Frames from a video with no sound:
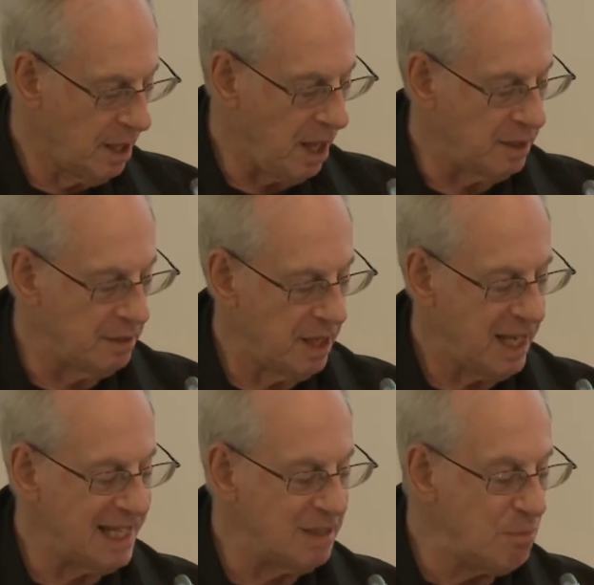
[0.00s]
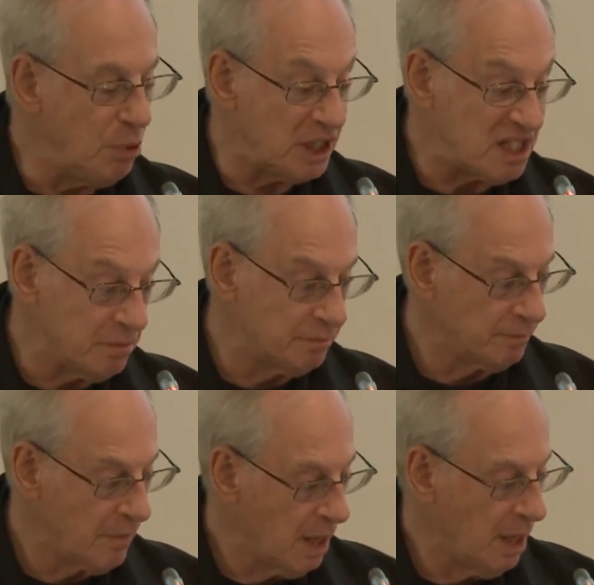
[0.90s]
on input,
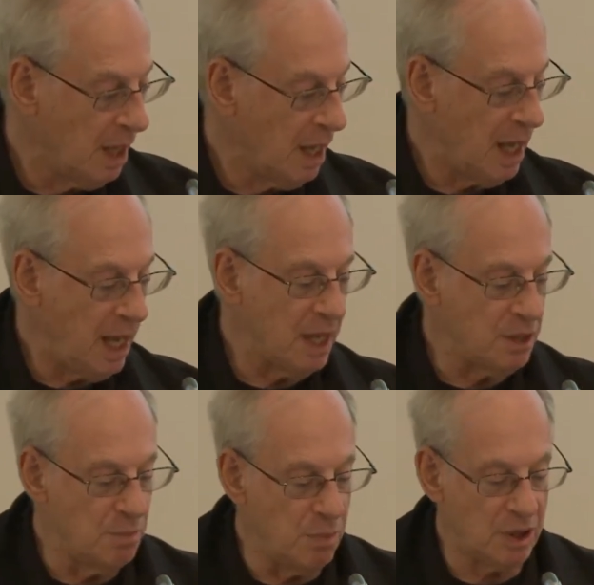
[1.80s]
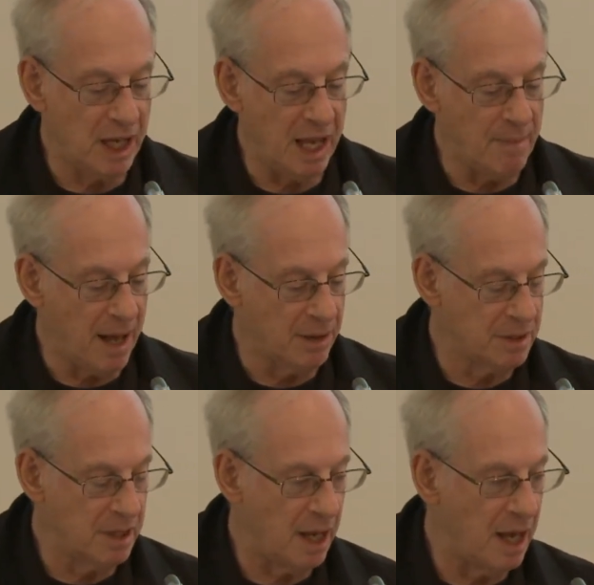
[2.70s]
and the book came
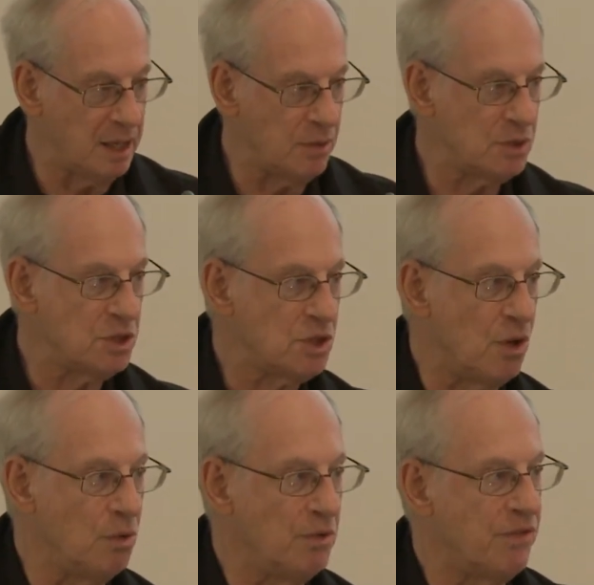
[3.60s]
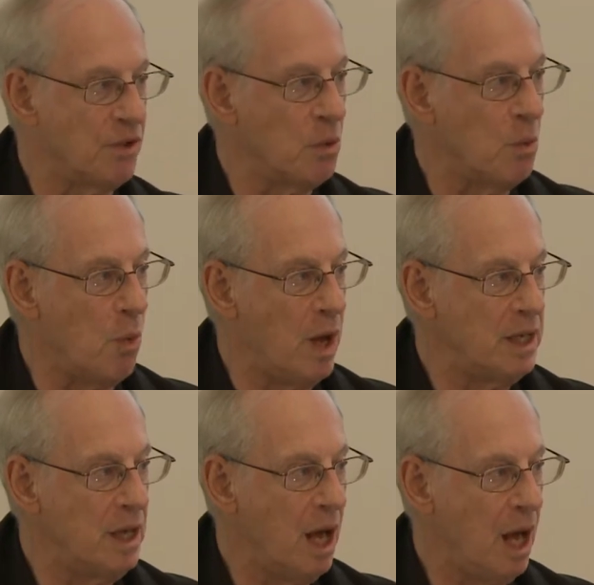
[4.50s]
out, and it sold for
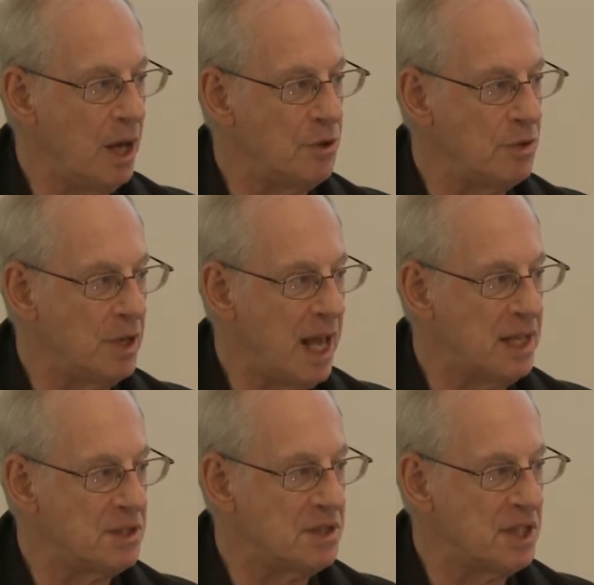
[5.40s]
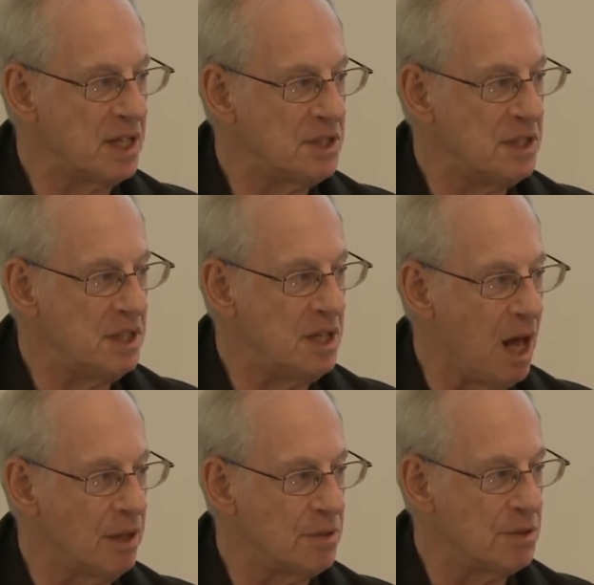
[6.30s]

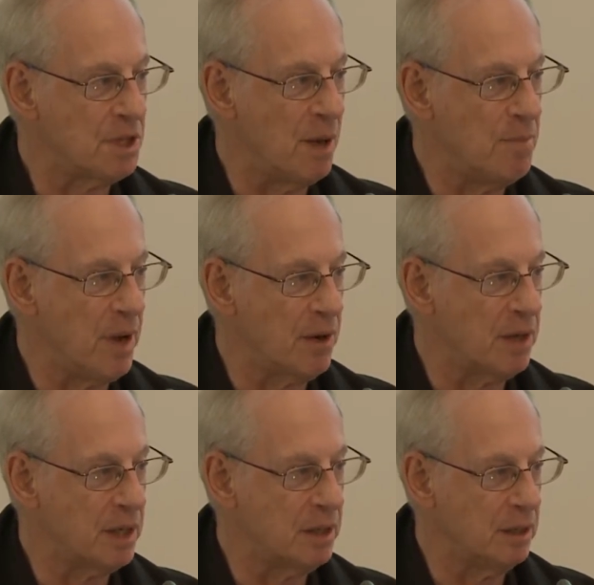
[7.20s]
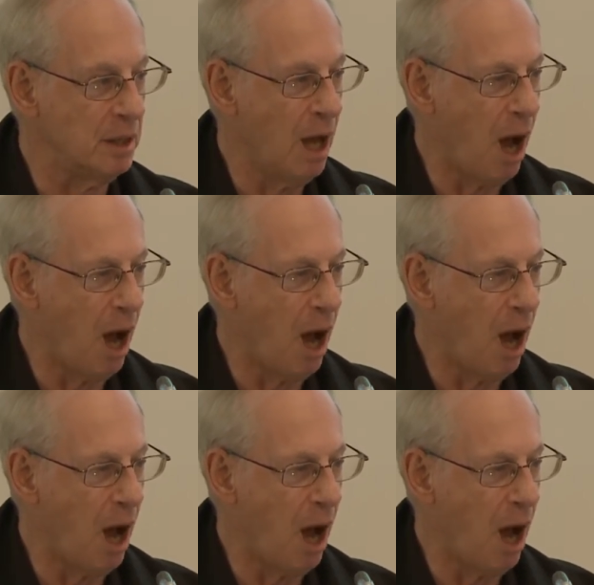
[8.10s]
$160 American.